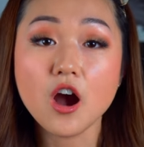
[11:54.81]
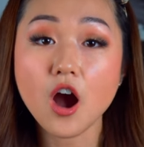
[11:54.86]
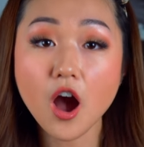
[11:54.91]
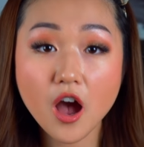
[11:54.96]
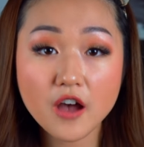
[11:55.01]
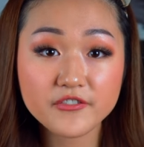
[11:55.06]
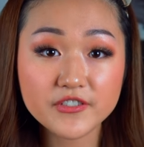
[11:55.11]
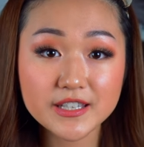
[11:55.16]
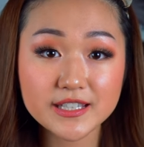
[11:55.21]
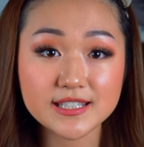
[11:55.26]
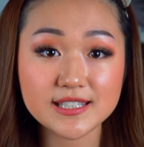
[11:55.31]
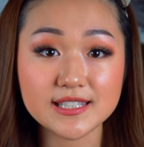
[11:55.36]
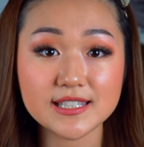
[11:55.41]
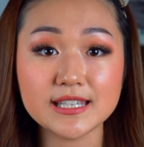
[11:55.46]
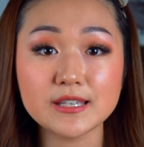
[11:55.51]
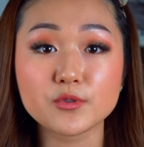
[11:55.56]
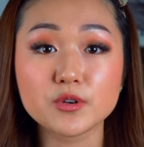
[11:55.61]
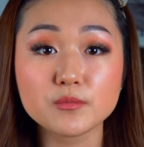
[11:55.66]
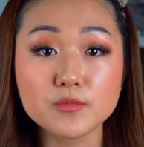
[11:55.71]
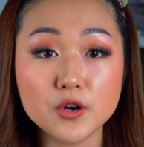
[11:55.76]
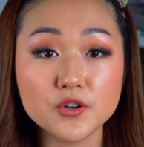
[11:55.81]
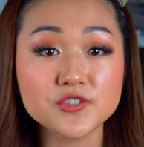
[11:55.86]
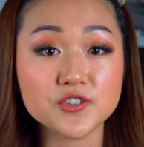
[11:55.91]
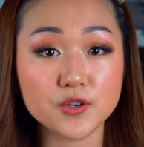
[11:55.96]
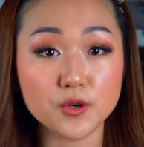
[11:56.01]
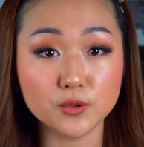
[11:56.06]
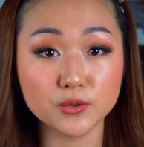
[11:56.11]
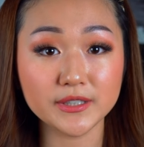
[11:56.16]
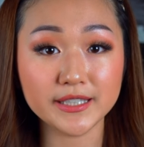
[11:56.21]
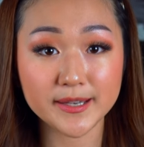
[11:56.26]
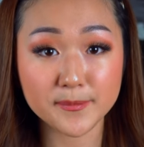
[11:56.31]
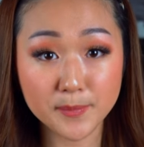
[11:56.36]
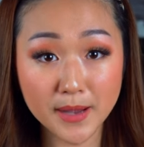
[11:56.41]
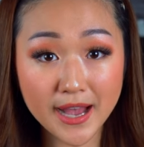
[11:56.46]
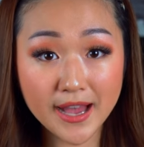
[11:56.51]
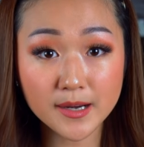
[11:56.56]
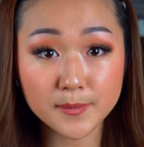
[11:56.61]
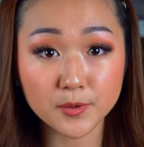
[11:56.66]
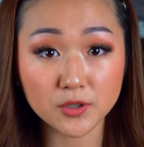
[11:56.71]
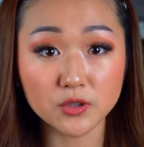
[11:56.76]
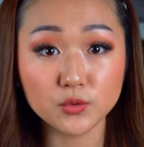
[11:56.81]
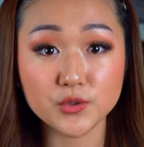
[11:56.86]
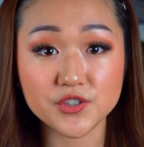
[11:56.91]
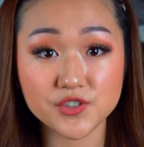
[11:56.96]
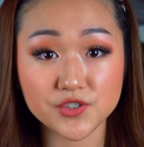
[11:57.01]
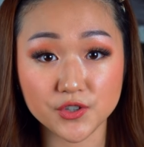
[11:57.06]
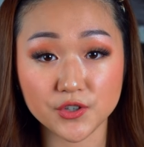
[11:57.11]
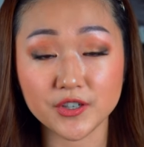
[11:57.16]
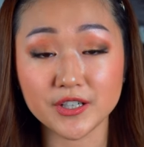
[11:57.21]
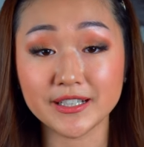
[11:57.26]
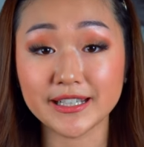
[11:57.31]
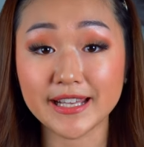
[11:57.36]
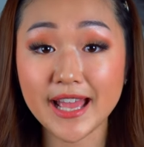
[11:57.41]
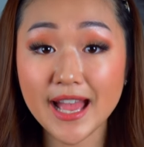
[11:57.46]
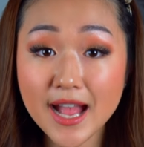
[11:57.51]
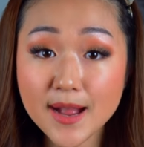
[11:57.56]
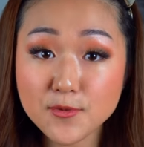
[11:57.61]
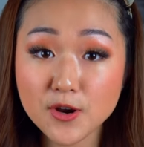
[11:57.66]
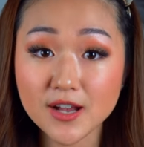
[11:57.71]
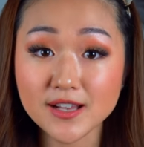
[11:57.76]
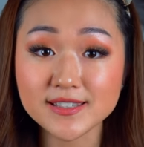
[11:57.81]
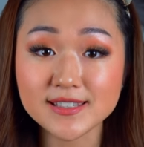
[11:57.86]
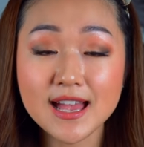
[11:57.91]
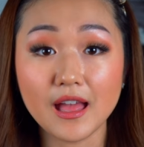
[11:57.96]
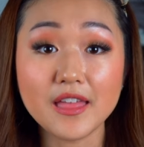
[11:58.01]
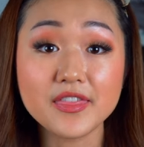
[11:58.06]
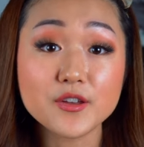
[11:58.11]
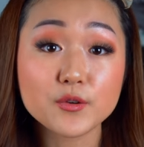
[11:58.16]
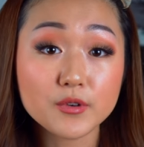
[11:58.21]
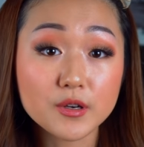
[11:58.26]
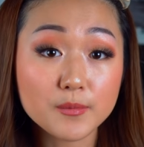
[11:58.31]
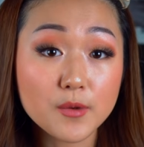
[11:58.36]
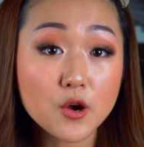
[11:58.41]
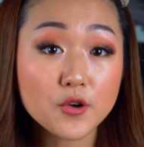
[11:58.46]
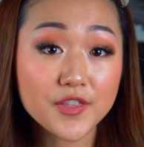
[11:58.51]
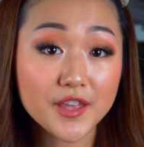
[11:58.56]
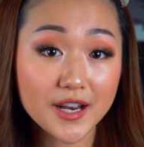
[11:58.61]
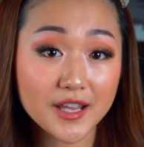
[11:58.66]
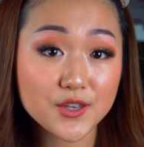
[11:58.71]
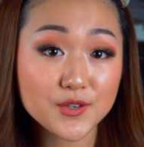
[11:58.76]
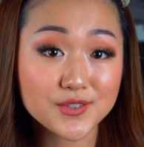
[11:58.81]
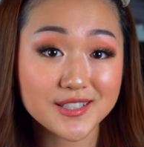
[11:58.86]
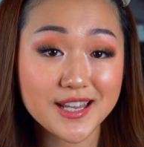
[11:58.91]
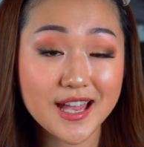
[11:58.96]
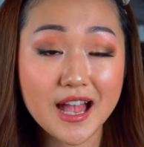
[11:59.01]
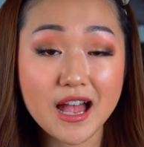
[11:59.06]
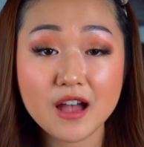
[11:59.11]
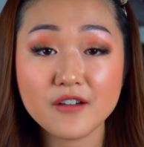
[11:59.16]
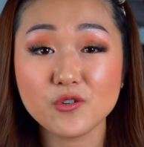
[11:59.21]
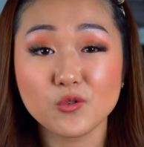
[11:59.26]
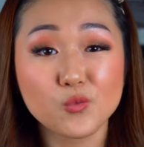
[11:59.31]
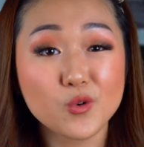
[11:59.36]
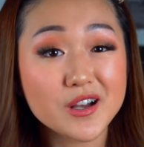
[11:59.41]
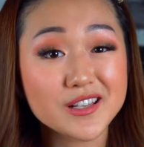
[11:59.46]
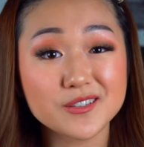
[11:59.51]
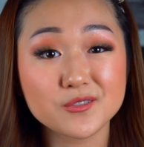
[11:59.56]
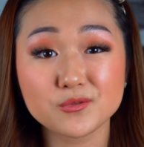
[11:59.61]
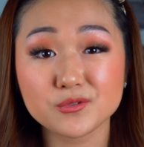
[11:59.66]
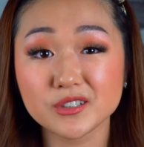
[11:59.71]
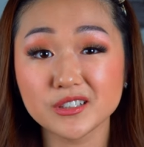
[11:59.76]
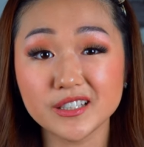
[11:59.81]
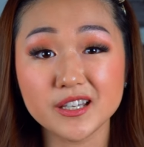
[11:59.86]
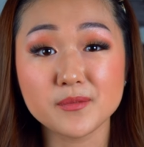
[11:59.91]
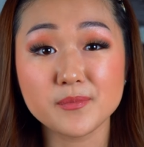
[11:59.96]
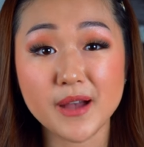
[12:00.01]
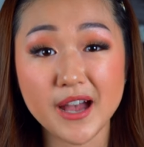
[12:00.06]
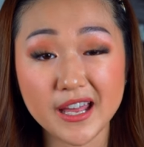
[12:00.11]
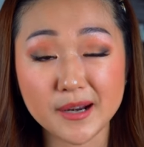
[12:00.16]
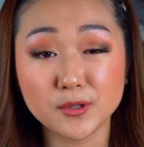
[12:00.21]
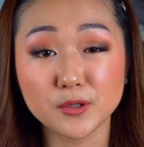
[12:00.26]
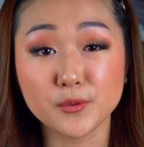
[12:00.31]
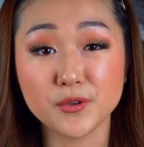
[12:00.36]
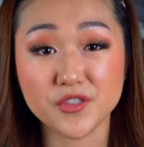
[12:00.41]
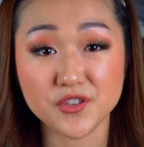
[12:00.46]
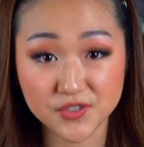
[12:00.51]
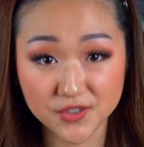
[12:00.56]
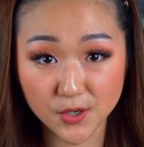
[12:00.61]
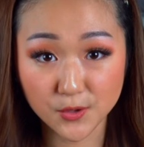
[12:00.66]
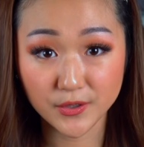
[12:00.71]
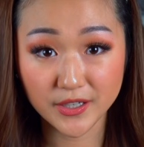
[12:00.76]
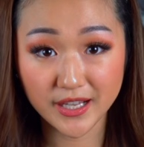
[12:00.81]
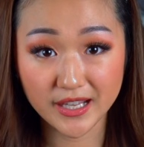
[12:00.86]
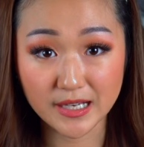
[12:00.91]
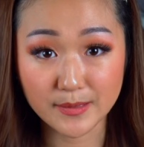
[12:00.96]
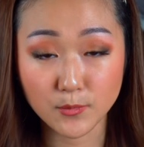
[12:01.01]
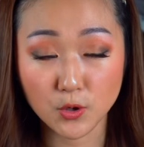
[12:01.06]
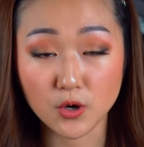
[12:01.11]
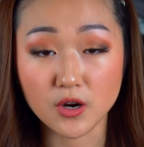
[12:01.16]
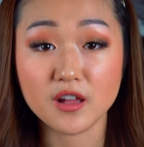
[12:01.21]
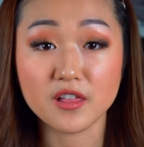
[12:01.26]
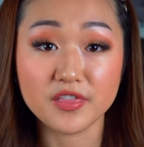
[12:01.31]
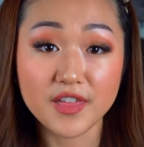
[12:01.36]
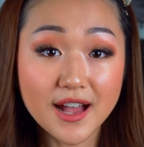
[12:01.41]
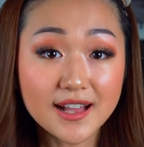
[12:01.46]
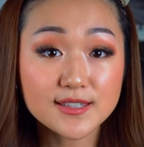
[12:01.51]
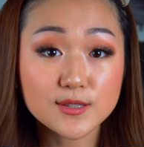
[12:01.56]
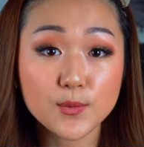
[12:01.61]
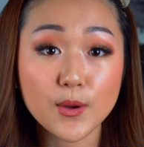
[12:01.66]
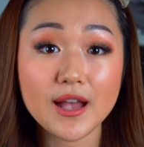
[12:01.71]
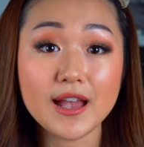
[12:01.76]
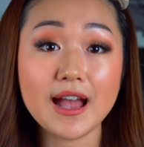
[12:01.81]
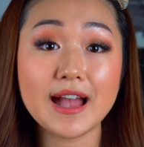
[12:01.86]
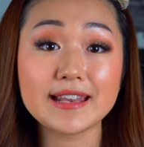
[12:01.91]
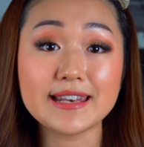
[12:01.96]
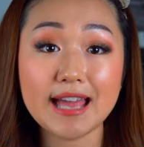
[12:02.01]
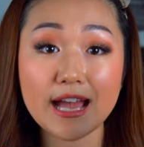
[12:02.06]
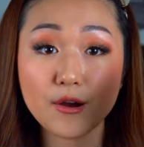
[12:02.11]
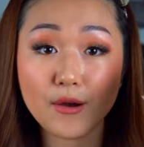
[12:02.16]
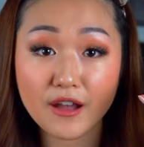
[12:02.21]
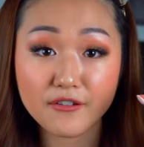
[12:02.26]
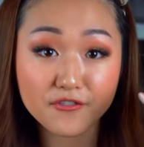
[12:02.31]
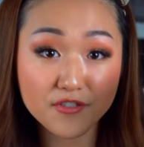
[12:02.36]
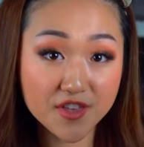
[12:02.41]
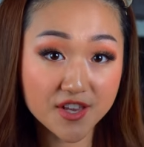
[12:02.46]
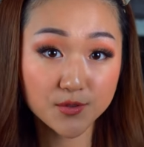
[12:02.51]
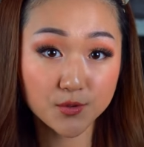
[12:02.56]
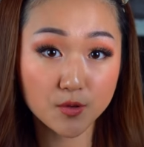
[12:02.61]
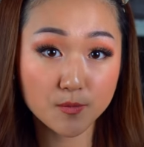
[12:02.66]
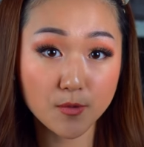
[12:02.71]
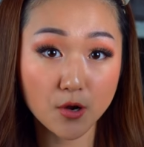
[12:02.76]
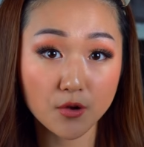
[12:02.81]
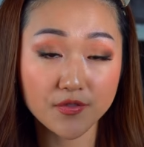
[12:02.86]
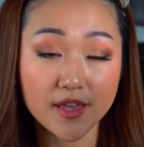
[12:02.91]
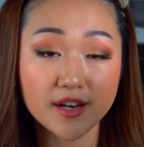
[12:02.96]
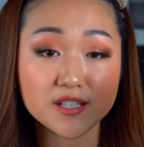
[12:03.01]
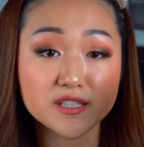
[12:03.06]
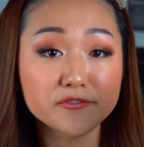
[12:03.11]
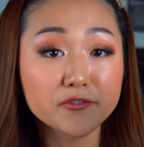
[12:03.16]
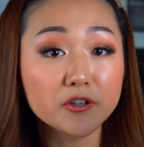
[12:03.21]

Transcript: Obviously, remotes are only compatible with certain cameras, and the remote that I used to have wasn't really compatible with the Sony anymore. That's why I now have this remote that is